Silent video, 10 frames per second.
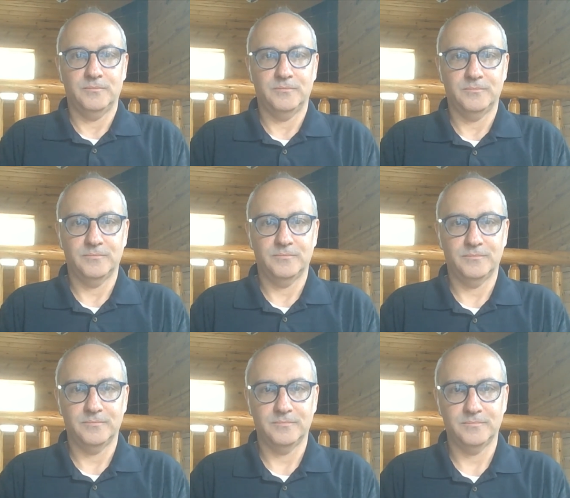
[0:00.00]

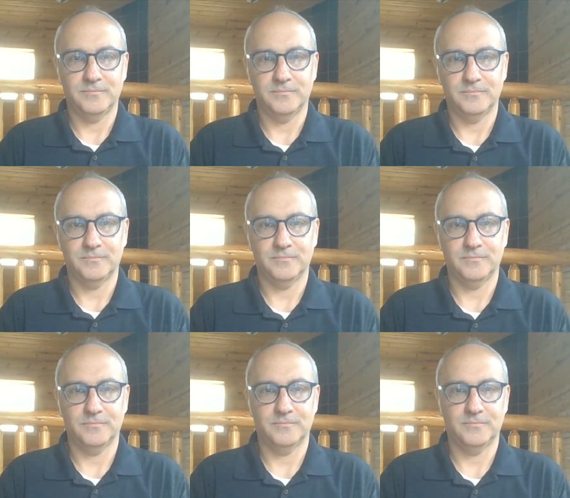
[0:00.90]

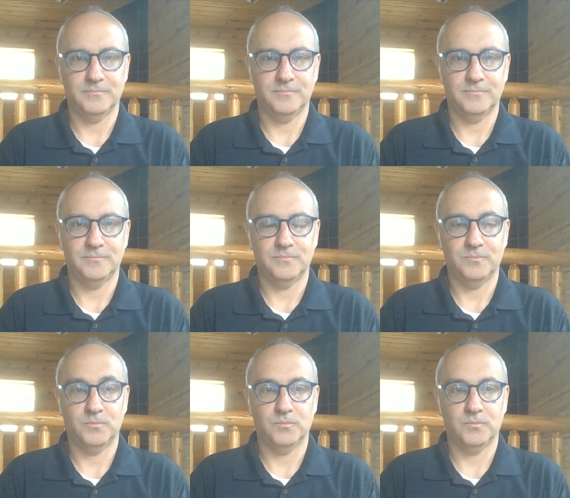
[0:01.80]
Nothing is said.